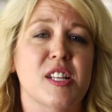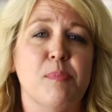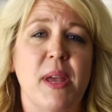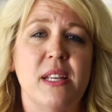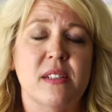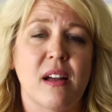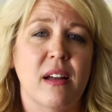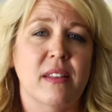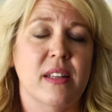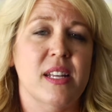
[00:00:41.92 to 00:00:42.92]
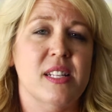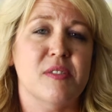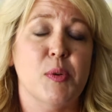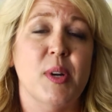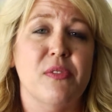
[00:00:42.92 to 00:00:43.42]
It's based on the needs
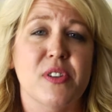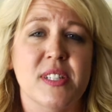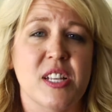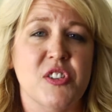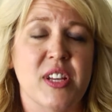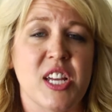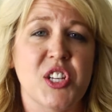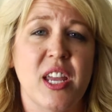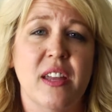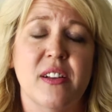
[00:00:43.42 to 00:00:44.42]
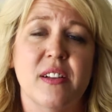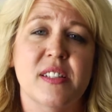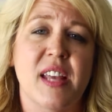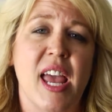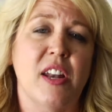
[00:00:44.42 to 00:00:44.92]
of 21st century
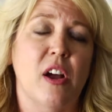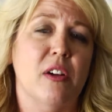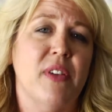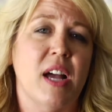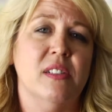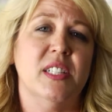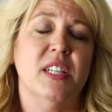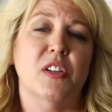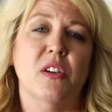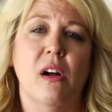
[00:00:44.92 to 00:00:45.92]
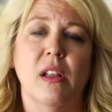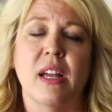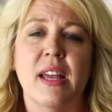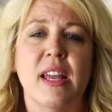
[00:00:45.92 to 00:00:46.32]
educators and our faculty are all